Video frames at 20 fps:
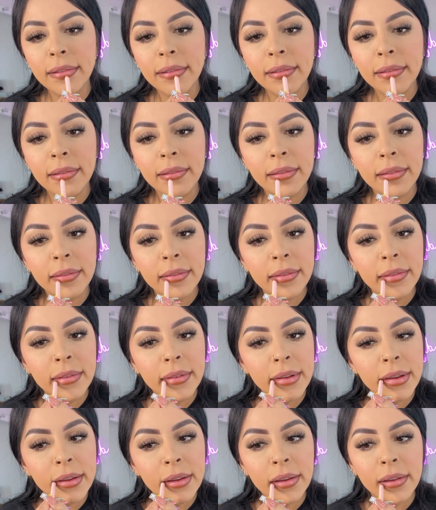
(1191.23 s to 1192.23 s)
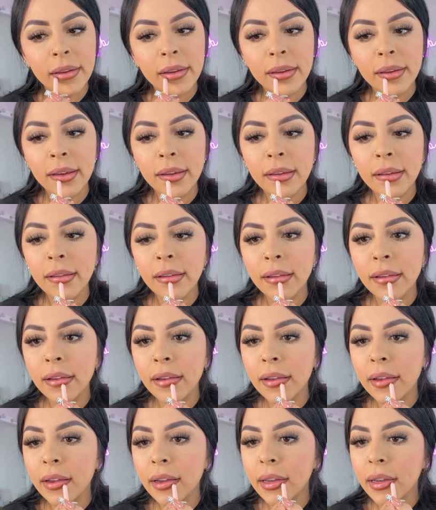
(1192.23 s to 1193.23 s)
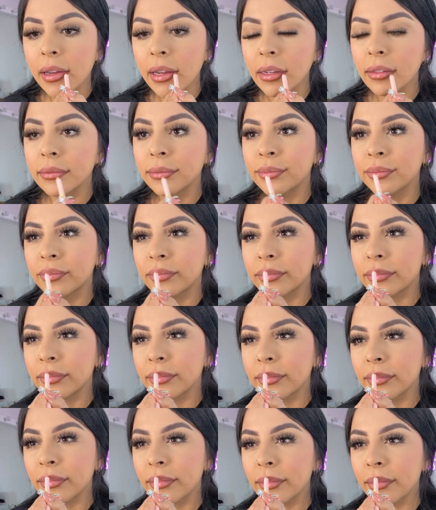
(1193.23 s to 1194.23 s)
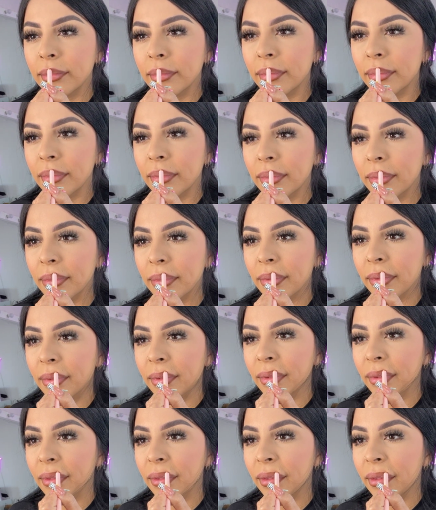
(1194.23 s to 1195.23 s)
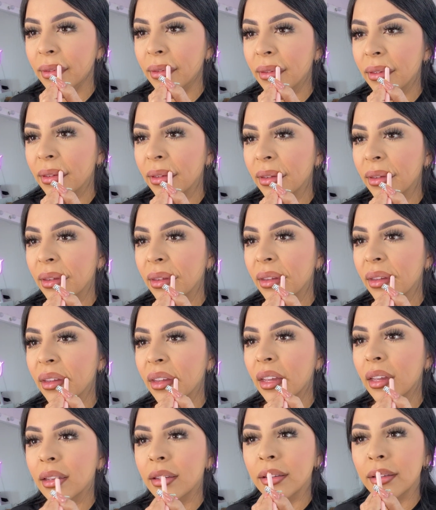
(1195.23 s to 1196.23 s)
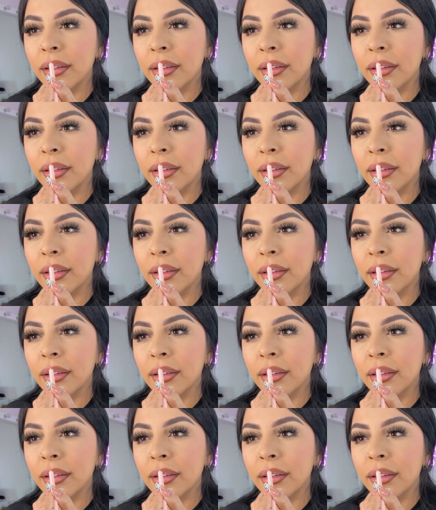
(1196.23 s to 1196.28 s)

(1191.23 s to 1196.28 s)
(silence)